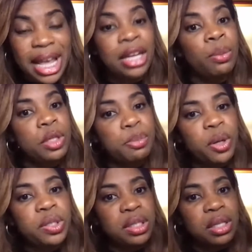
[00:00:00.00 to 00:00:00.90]
and it was
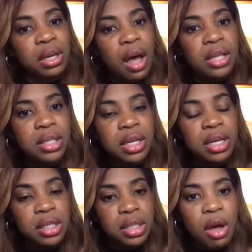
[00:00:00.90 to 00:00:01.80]
built into the cost of
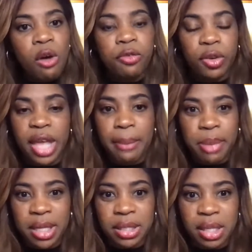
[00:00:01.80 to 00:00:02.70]
goods sold for that
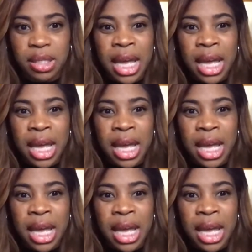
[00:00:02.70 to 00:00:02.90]
business.